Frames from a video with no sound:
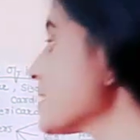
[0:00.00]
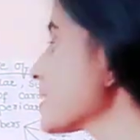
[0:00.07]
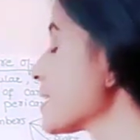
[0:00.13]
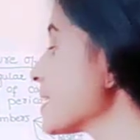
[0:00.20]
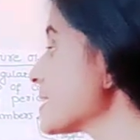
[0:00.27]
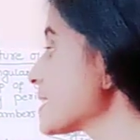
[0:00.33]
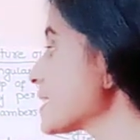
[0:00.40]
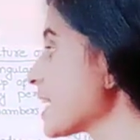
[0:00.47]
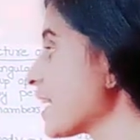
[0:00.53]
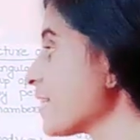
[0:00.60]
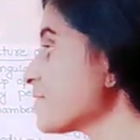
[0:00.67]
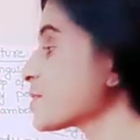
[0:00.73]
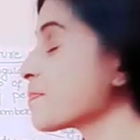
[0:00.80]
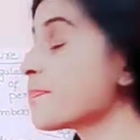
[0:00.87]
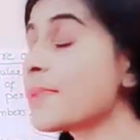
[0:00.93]

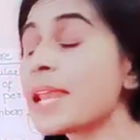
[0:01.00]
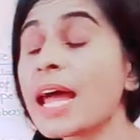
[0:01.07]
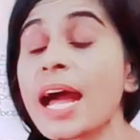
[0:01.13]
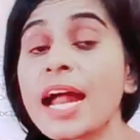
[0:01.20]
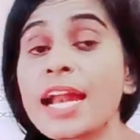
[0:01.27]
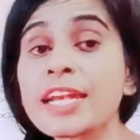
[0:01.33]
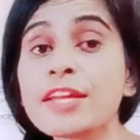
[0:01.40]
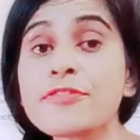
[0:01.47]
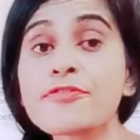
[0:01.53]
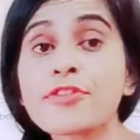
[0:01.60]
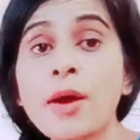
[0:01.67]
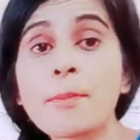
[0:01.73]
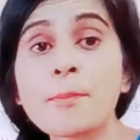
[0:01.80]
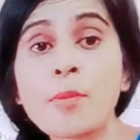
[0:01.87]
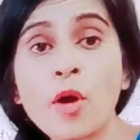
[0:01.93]
receives blood from
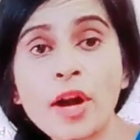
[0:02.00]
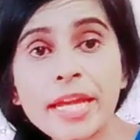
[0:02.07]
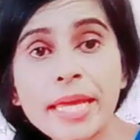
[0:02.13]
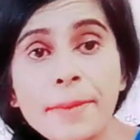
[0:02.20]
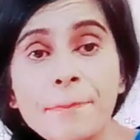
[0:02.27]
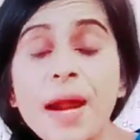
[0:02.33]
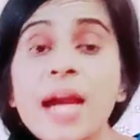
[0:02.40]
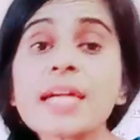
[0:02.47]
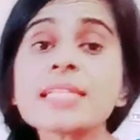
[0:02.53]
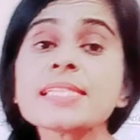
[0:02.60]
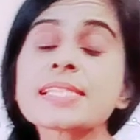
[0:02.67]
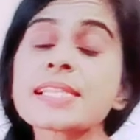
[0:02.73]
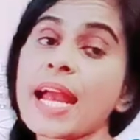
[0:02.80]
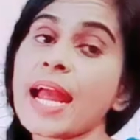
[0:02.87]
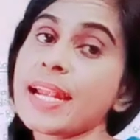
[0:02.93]
body parts
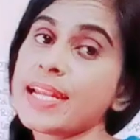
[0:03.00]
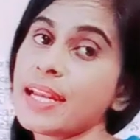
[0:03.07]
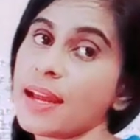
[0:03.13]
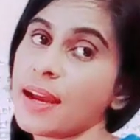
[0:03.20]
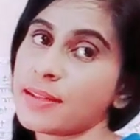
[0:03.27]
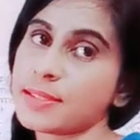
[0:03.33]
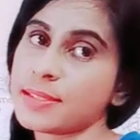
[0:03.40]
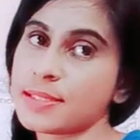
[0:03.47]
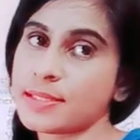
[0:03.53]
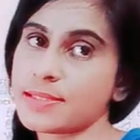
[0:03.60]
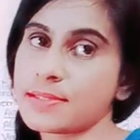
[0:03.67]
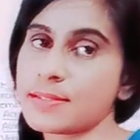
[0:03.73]
and lungs.